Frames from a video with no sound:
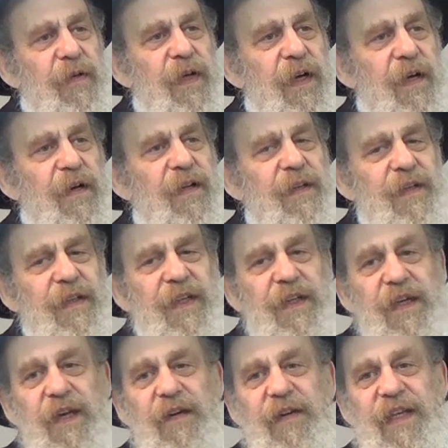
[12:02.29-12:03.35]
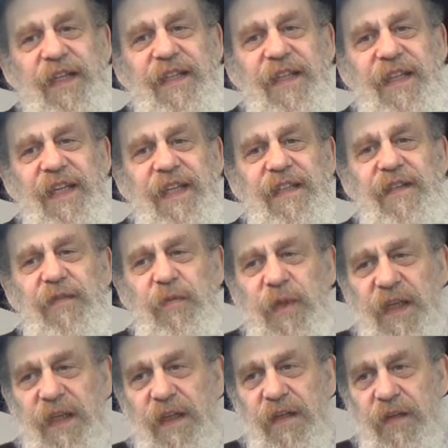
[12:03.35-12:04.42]
Our intellect is
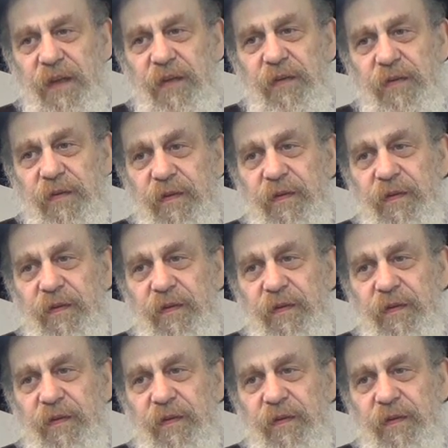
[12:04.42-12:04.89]
meaningless,